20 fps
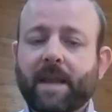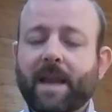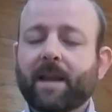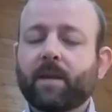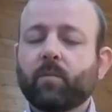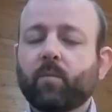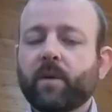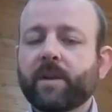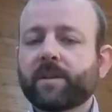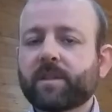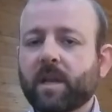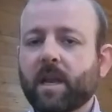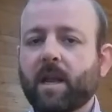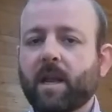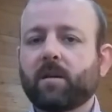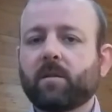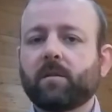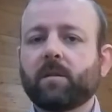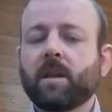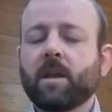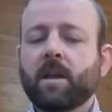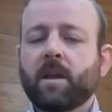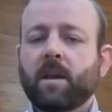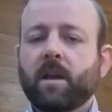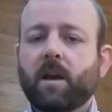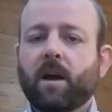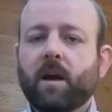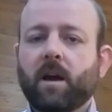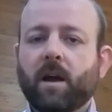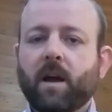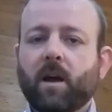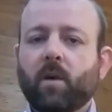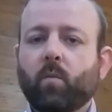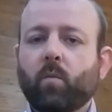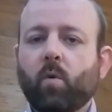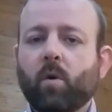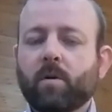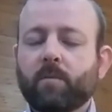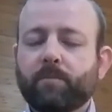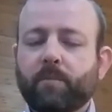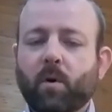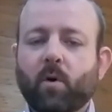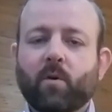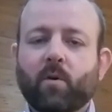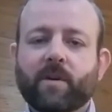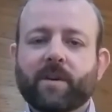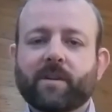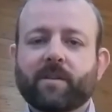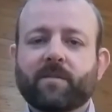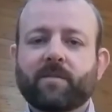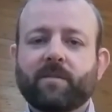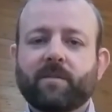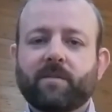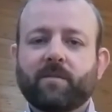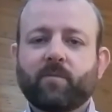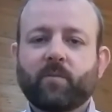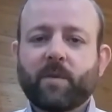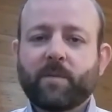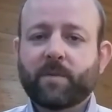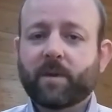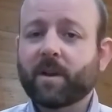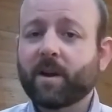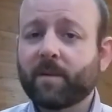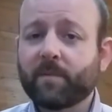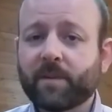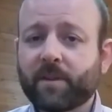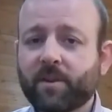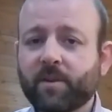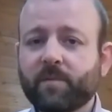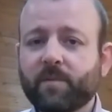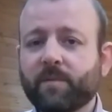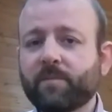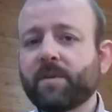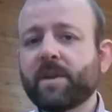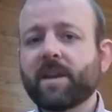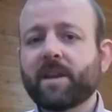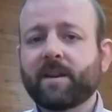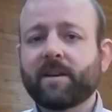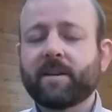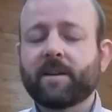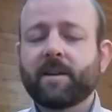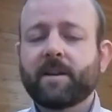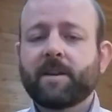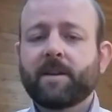Can we tell at what point we become a human being?